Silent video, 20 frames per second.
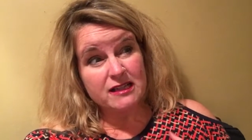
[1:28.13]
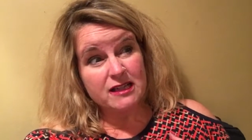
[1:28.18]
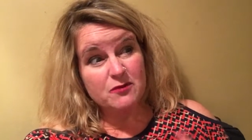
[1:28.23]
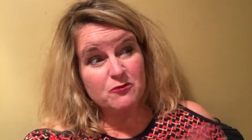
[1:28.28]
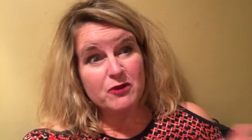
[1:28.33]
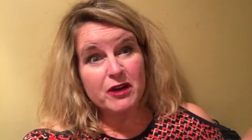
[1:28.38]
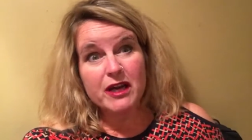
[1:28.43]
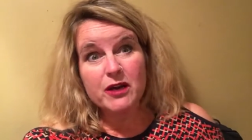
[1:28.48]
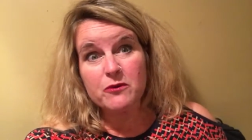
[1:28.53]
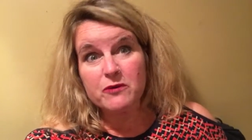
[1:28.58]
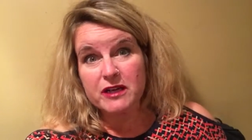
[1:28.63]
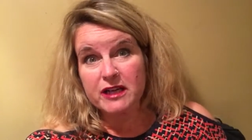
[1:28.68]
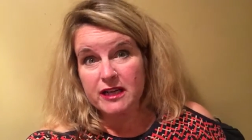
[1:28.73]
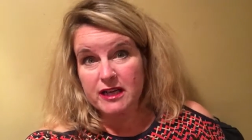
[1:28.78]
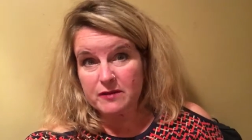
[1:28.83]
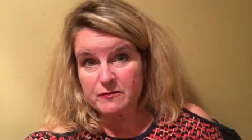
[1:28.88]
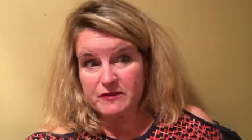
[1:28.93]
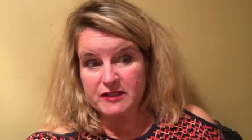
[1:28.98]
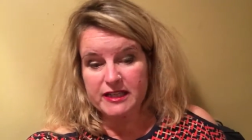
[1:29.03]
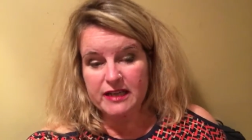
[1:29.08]
same way when it
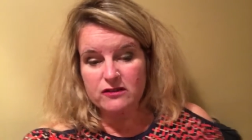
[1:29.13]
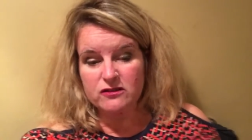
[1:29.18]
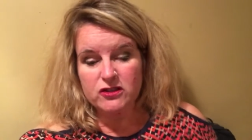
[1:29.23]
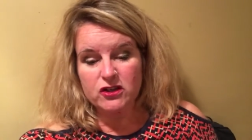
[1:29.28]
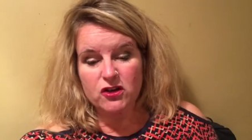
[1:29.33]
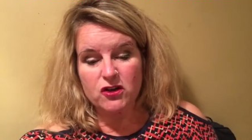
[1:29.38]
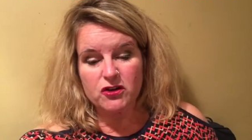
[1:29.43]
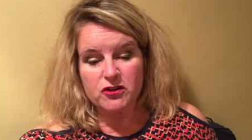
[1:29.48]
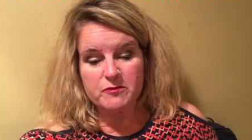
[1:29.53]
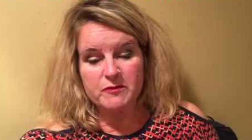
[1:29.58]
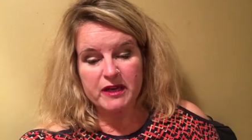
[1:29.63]
comes down to all the